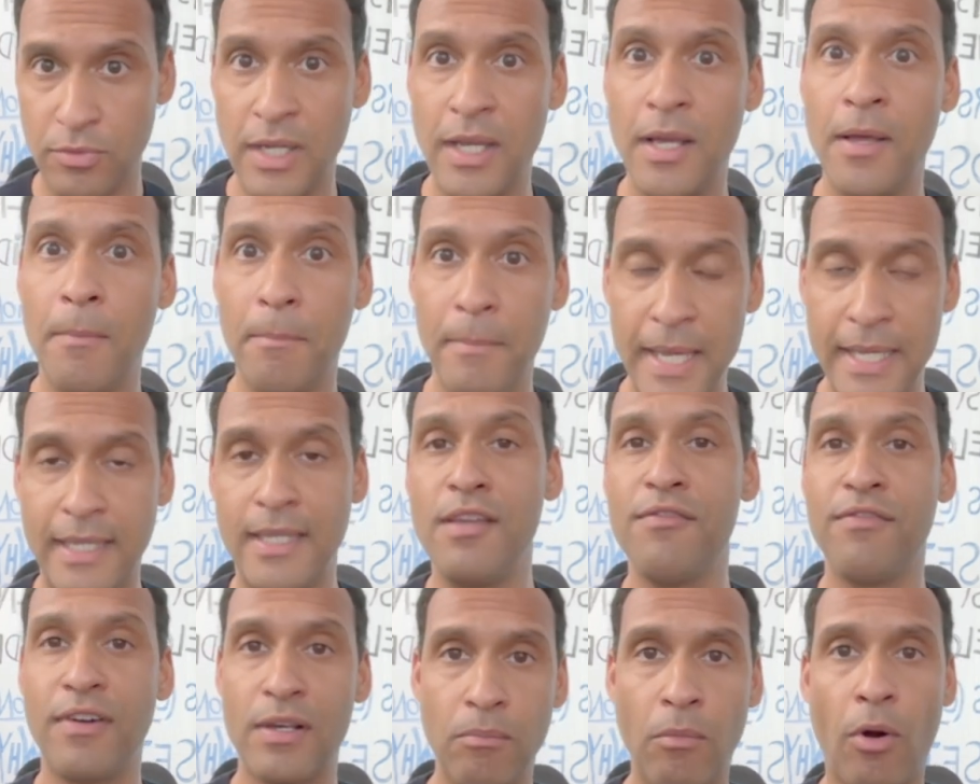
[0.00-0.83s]
make
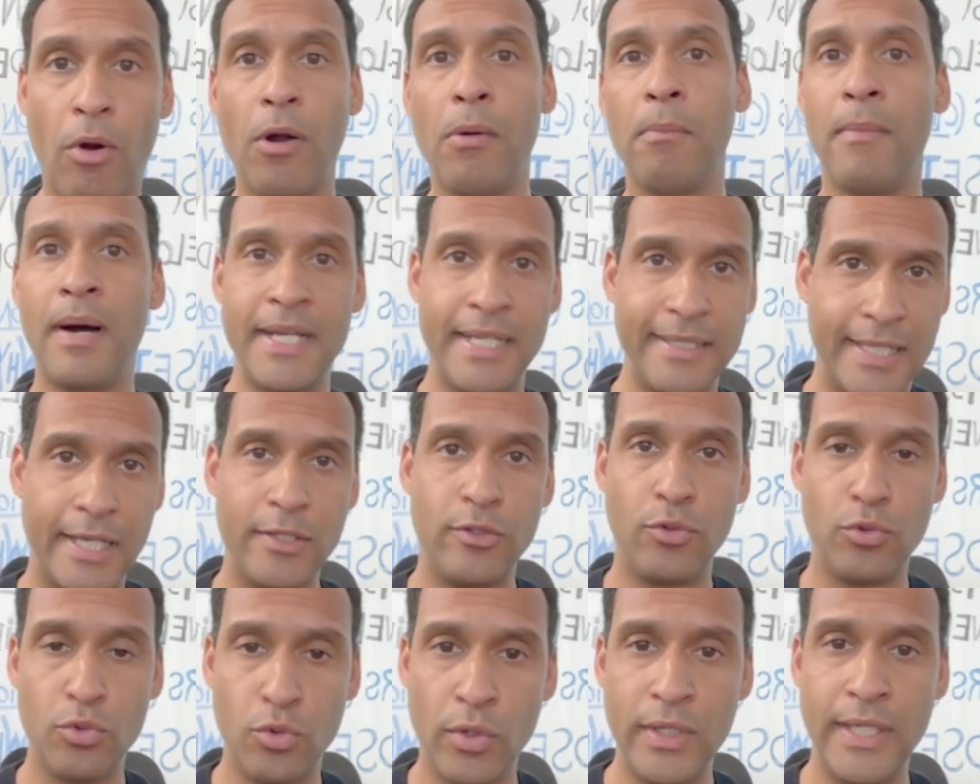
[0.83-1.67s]
even more money that
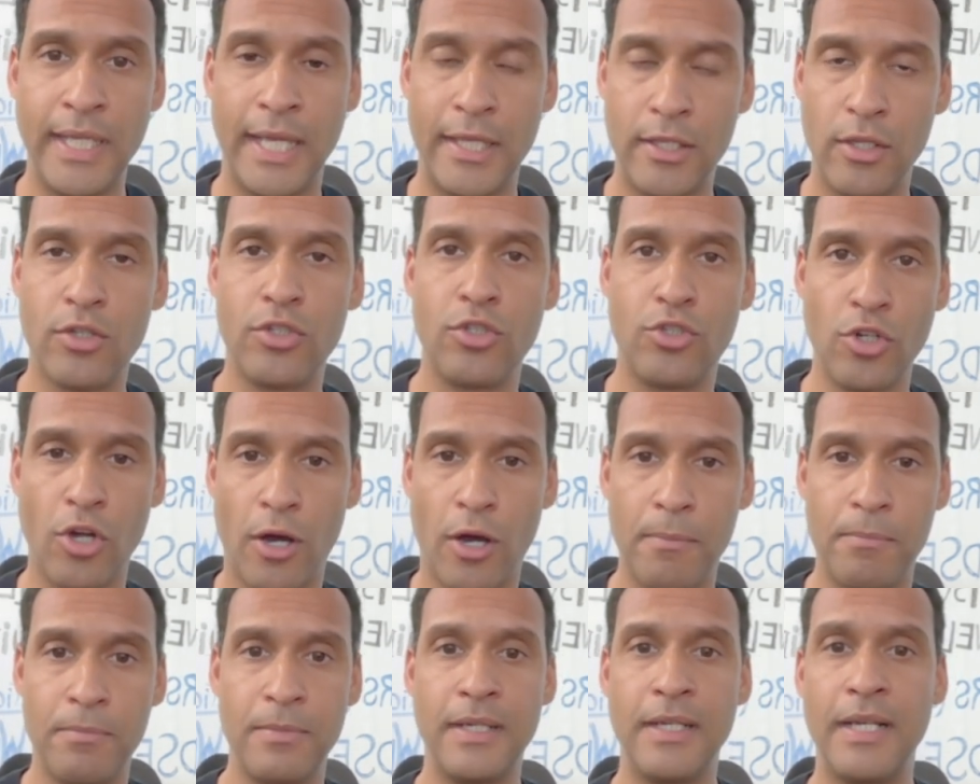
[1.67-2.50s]
you're doing at your job